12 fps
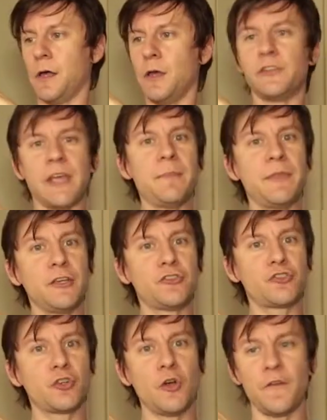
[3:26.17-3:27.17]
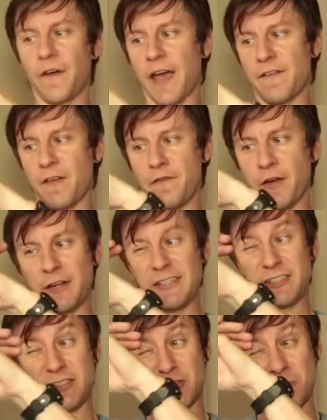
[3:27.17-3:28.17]
Same thing's true if I have a very
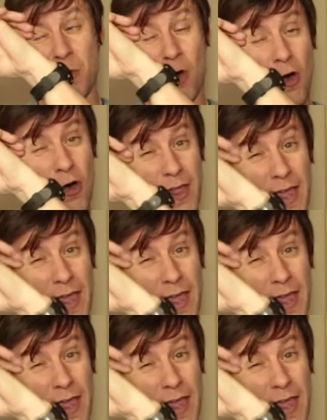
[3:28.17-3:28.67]
small